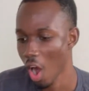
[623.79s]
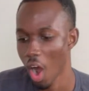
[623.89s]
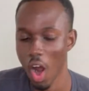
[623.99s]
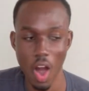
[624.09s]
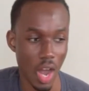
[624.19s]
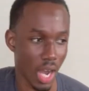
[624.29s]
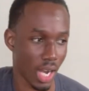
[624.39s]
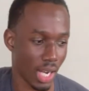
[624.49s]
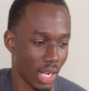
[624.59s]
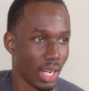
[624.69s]
are
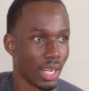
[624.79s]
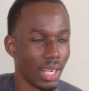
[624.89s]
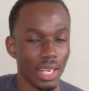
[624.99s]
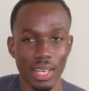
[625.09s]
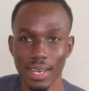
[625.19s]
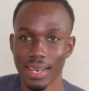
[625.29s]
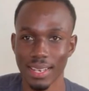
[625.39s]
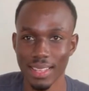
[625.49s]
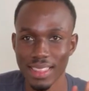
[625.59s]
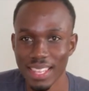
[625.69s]
a
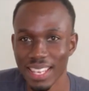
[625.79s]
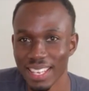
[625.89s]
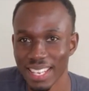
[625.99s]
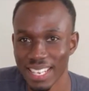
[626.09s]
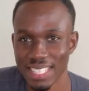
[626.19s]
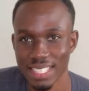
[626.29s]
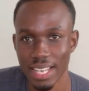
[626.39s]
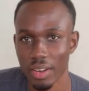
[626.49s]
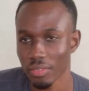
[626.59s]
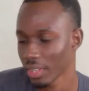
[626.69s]
thing in itself.